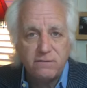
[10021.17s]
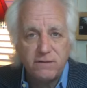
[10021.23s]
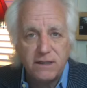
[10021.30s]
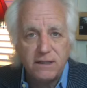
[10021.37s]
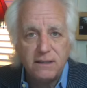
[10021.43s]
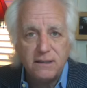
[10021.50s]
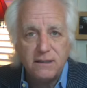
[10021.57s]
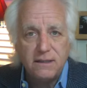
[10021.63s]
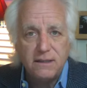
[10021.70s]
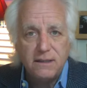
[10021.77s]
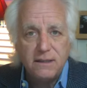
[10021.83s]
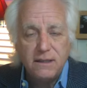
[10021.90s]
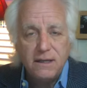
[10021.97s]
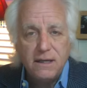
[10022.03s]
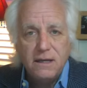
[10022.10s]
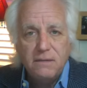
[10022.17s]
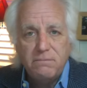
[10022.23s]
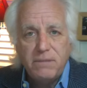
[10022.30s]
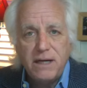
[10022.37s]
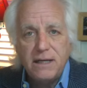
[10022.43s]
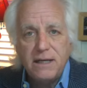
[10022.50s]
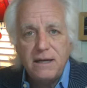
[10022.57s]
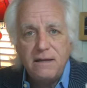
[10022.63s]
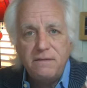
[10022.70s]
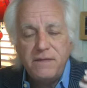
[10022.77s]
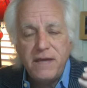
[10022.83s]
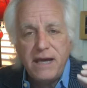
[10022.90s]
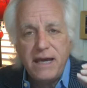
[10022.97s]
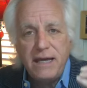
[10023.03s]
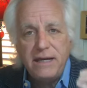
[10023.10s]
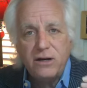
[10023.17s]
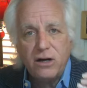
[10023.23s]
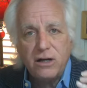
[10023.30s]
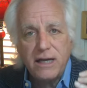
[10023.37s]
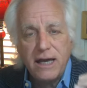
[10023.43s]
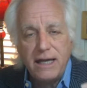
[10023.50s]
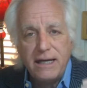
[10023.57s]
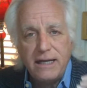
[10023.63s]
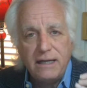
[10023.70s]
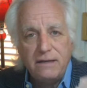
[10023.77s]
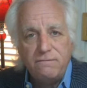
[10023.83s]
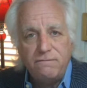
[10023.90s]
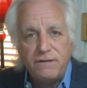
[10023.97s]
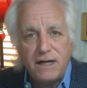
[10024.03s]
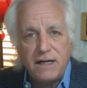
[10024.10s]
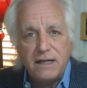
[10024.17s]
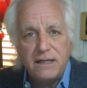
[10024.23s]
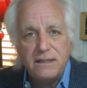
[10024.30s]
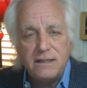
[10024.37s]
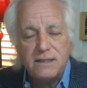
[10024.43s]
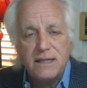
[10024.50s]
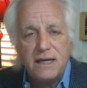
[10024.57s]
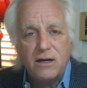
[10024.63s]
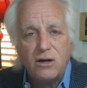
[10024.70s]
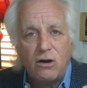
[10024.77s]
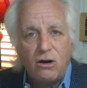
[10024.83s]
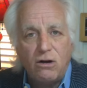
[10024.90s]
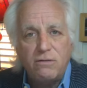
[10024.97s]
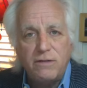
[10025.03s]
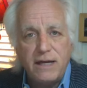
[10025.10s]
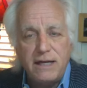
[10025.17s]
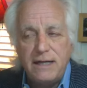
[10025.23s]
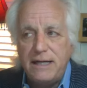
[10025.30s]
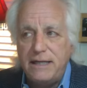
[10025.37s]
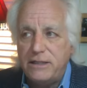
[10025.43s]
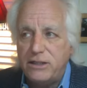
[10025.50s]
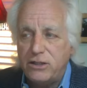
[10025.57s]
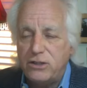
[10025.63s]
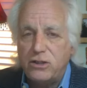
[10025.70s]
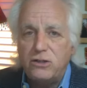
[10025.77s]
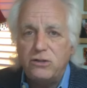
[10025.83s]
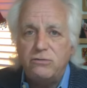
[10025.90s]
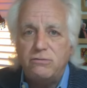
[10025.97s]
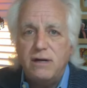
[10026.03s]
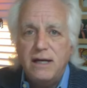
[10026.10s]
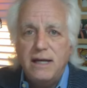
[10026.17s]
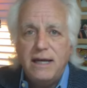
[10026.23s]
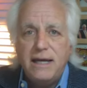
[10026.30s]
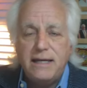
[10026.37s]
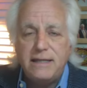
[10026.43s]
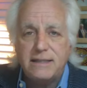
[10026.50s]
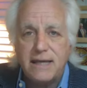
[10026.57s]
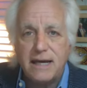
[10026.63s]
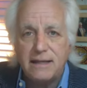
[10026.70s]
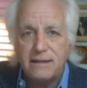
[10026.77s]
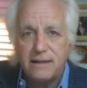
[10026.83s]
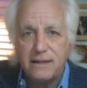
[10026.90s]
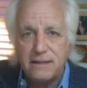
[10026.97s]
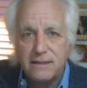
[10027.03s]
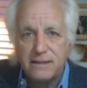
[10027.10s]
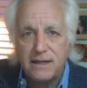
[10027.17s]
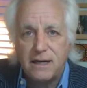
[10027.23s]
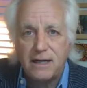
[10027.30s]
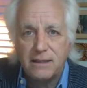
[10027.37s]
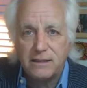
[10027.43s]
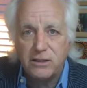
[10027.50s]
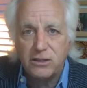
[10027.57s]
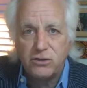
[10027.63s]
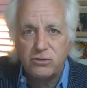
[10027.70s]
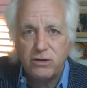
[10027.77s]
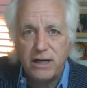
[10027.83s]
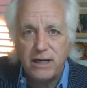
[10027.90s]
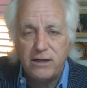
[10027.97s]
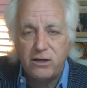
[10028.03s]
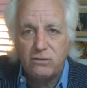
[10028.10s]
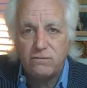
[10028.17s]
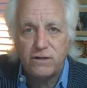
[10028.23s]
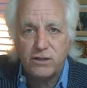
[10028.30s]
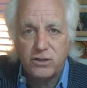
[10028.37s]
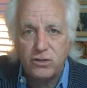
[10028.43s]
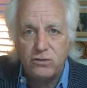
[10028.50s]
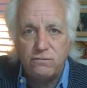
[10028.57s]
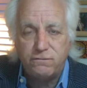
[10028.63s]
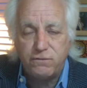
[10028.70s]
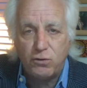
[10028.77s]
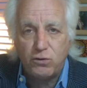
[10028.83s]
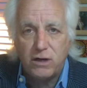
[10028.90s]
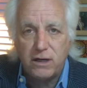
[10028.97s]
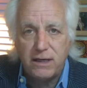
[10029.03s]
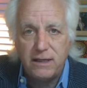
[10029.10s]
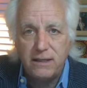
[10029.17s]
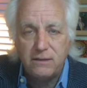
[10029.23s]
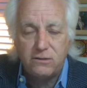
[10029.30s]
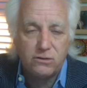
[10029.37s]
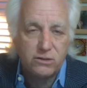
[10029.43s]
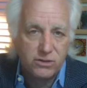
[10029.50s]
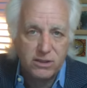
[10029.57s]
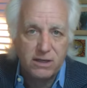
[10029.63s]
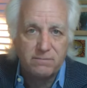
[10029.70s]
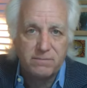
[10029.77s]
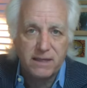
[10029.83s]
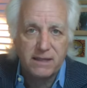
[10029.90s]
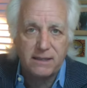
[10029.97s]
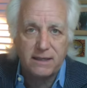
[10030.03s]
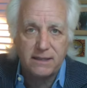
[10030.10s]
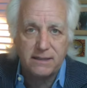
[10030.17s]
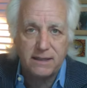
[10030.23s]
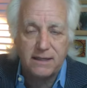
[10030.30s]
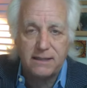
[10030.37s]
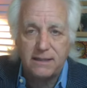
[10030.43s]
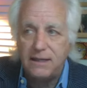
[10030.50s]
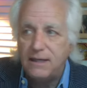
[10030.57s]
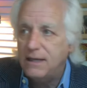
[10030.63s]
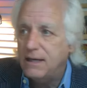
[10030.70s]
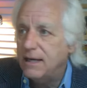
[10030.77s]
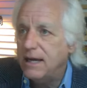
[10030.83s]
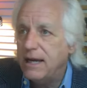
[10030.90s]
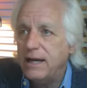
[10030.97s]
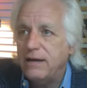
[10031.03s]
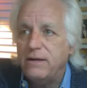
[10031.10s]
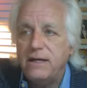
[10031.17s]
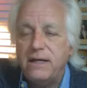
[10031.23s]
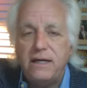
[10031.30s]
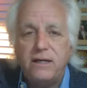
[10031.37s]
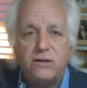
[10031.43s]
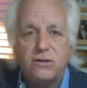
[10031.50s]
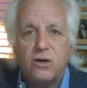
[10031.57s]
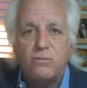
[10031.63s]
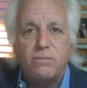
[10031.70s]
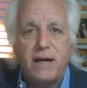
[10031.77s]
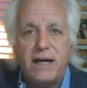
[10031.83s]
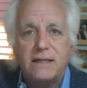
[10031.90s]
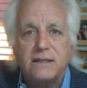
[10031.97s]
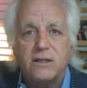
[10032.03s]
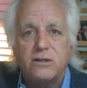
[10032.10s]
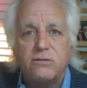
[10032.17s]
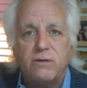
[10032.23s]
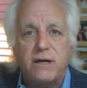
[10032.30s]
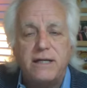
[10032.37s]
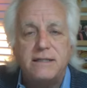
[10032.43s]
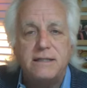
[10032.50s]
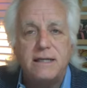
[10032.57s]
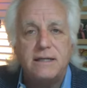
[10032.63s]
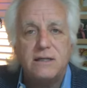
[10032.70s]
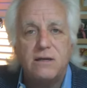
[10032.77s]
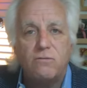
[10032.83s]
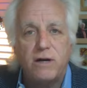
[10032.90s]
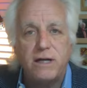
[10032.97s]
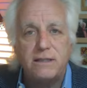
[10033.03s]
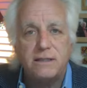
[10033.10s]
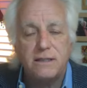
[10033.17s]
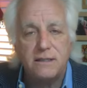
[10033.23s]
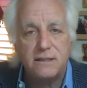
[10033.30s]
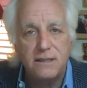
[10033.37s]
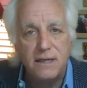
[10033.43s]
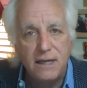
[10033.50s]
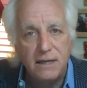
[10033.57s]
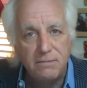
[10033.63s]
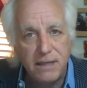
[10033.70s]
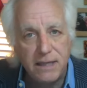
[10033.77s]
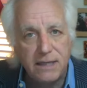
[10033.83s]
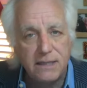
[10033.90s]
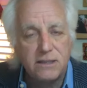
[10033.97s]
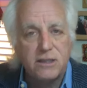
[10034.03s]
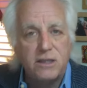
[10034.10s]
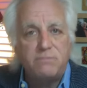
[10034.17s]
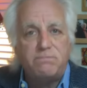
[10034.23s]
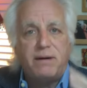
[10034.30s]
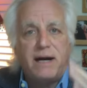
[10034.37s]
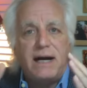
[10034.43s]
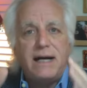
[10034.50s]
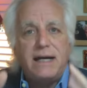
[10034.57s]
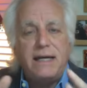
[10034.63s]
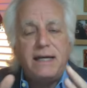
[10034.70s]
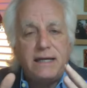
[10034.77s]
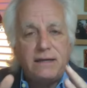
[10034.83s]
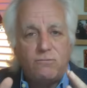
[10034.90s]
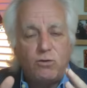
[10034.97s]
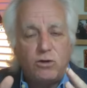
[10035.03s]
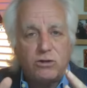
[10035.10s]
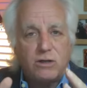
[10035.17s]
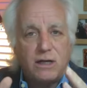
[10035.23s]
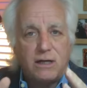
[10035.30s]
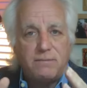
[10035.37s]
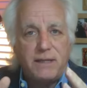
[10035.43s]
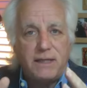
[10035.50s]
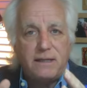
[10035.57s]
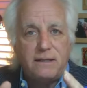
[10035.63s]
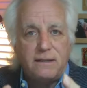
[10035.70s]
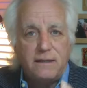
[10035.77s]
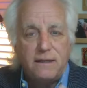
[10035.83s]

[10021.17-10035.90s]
of it, but they are getting advice that all they need to do is get the stock to trade over 240 or something like that, and it'll go back to the races because the buying will come in.